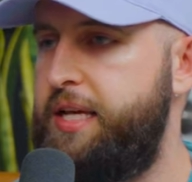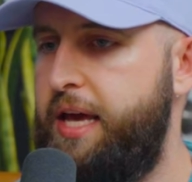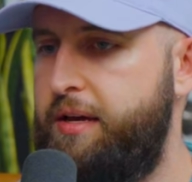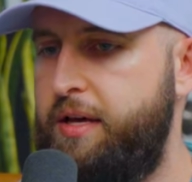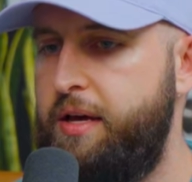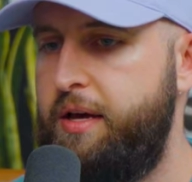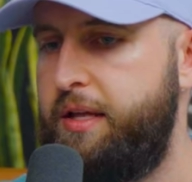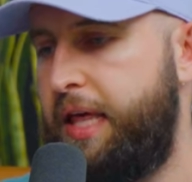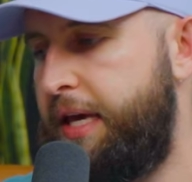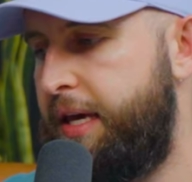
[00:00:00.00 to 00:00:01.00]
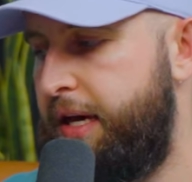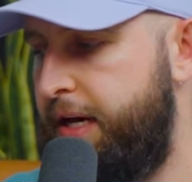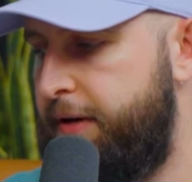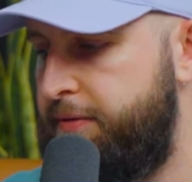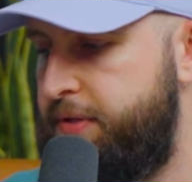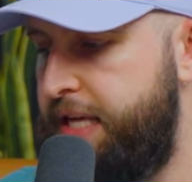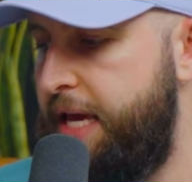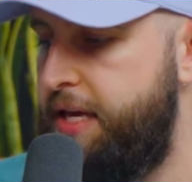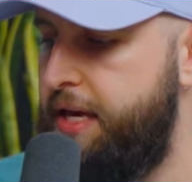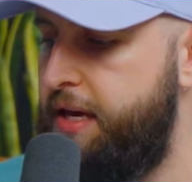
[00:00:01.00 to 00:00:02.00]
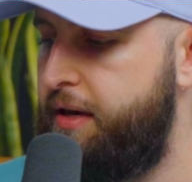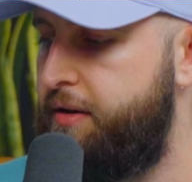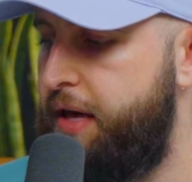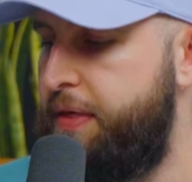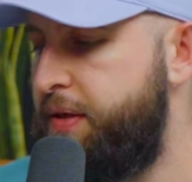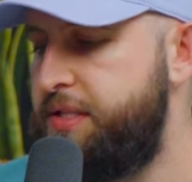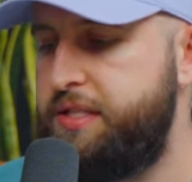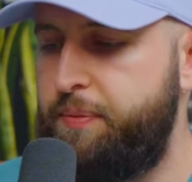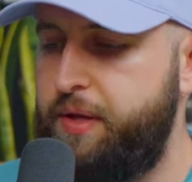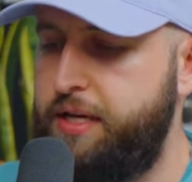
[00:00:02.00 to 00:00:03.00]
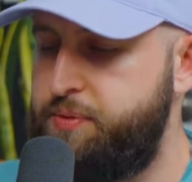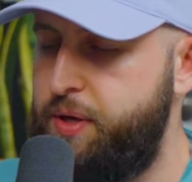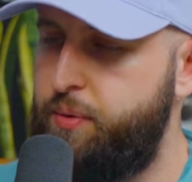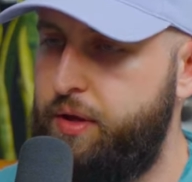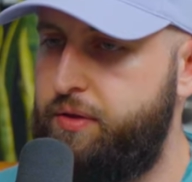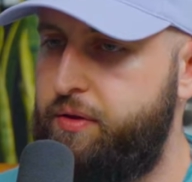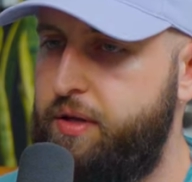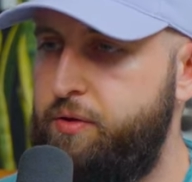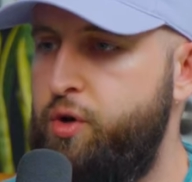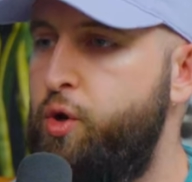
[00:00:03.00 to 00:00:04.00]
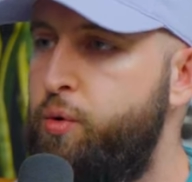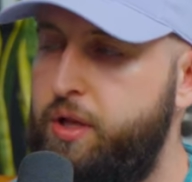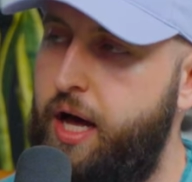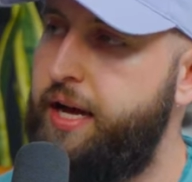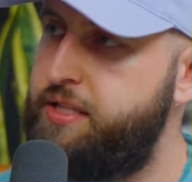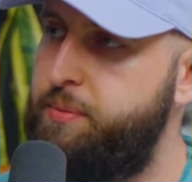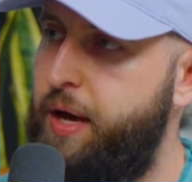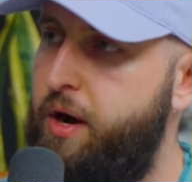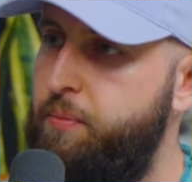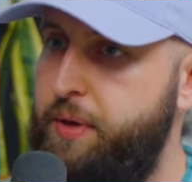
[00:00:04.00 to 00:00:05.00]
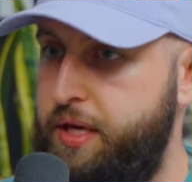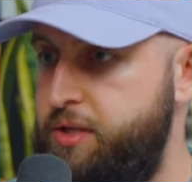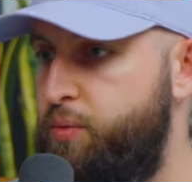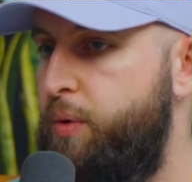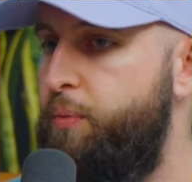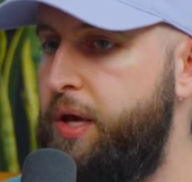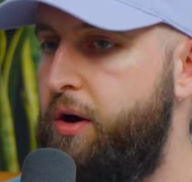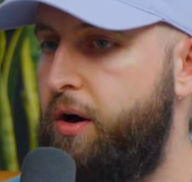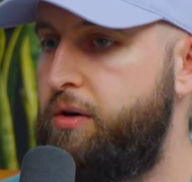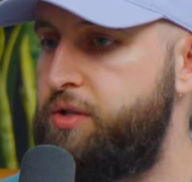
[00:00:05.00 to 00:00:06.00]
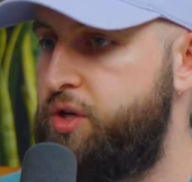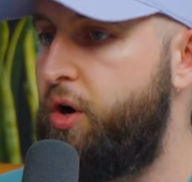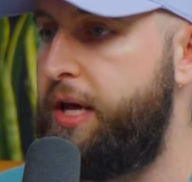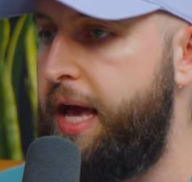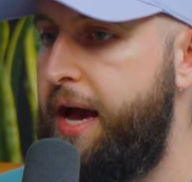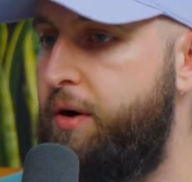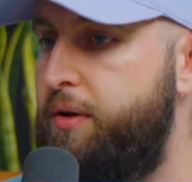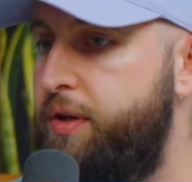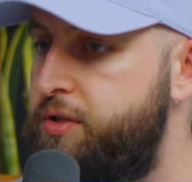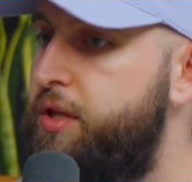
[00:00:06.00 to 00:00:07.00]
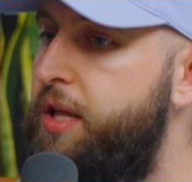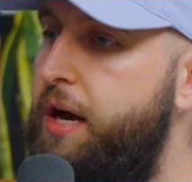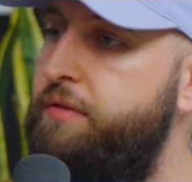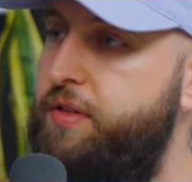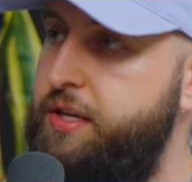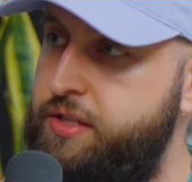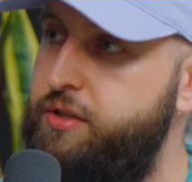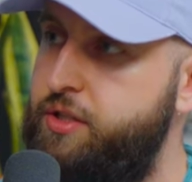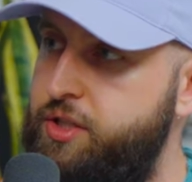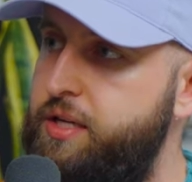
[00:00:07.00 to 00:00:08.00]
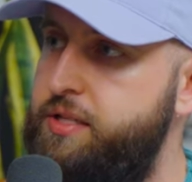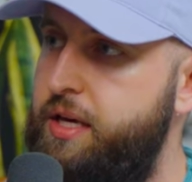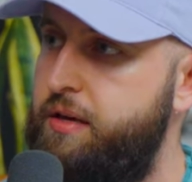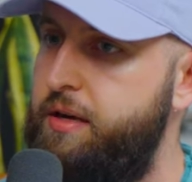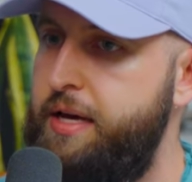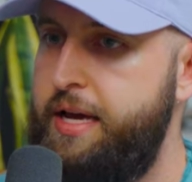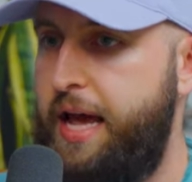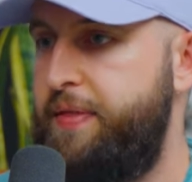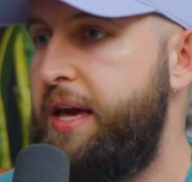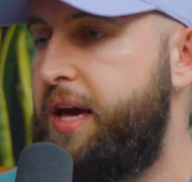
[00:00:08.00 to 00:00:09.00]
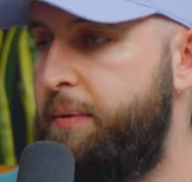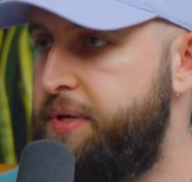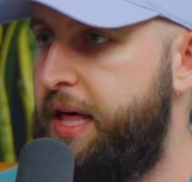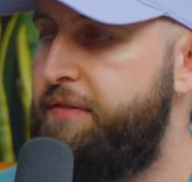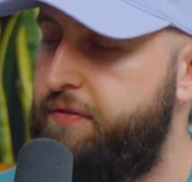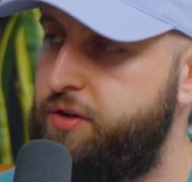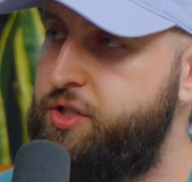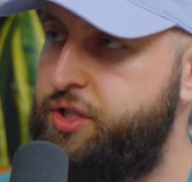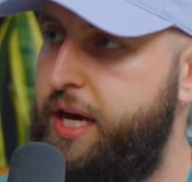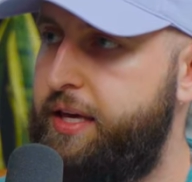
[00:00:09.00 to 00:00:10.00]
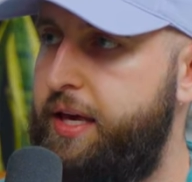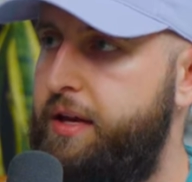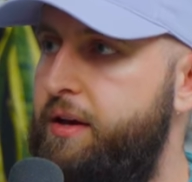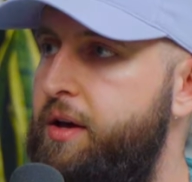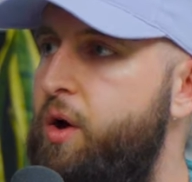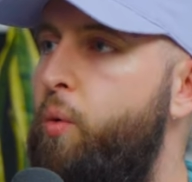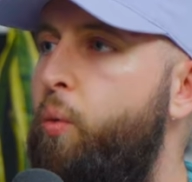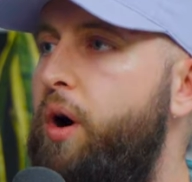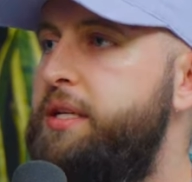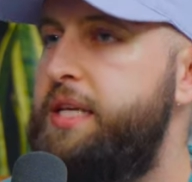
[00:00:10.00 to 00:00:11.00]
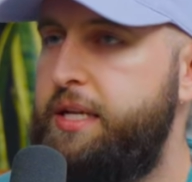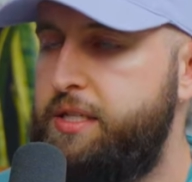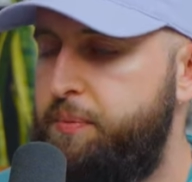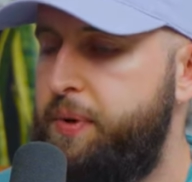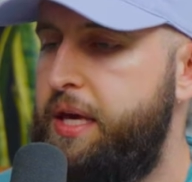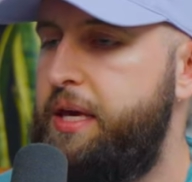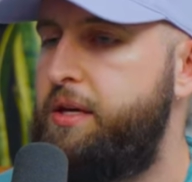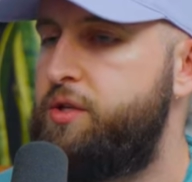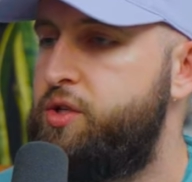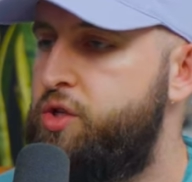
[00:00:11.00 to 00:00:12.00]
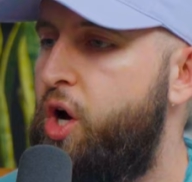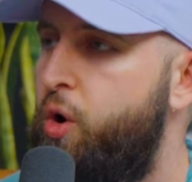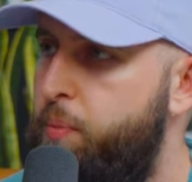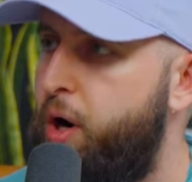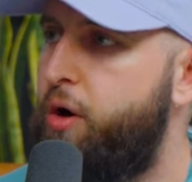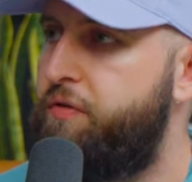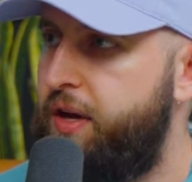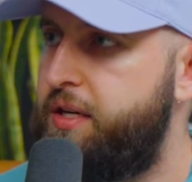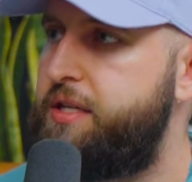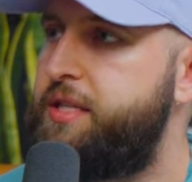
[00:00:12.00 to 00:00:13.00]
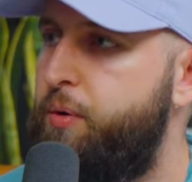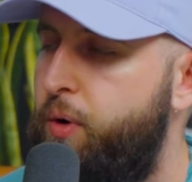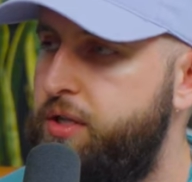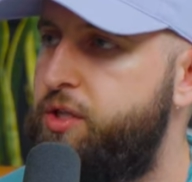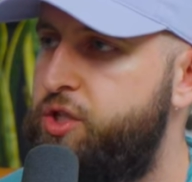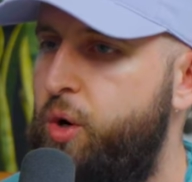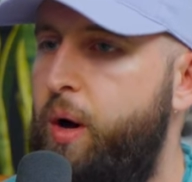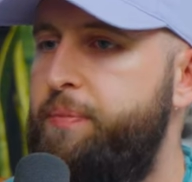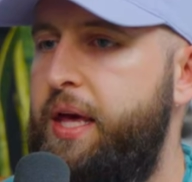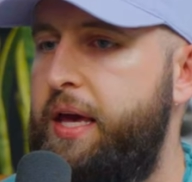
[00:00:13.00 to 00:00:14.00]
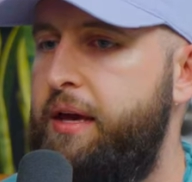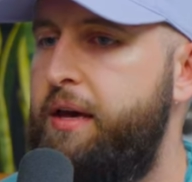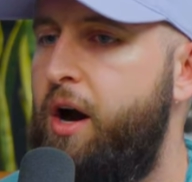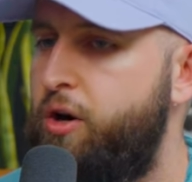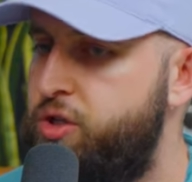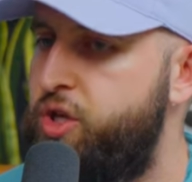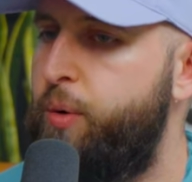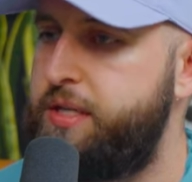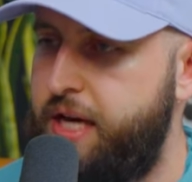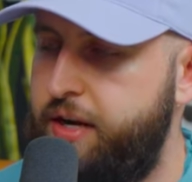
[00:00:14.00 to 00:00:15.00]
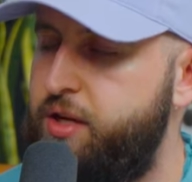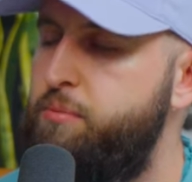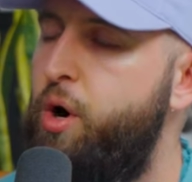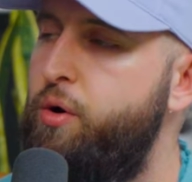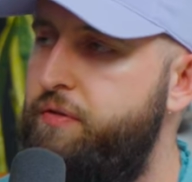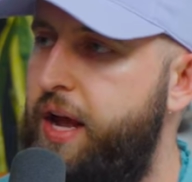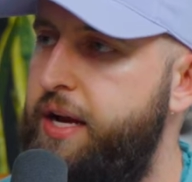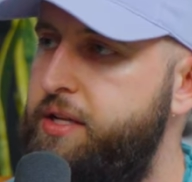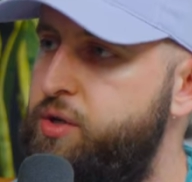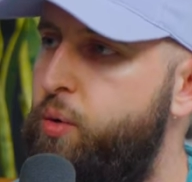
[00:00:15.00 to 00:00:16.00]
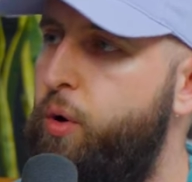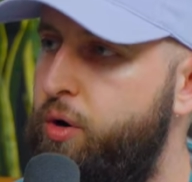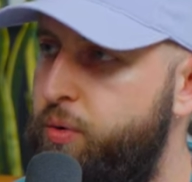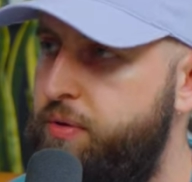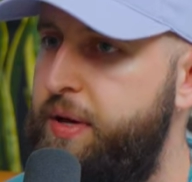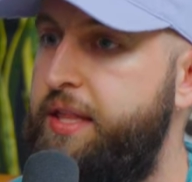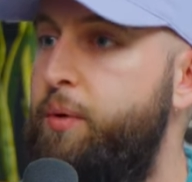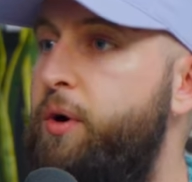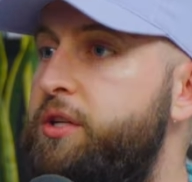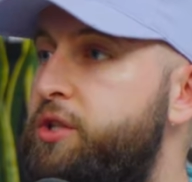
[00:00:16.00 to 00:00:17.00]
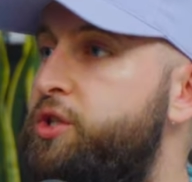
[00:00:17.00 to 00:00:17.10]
to take like uh, taking. And this is something I speak with new clients about because when we are starting out, there's a lot of things that are adjusting. And they come to that first check in wanting to be so perfect because they want to show up. They are so excited. They're motivated to work with me and they want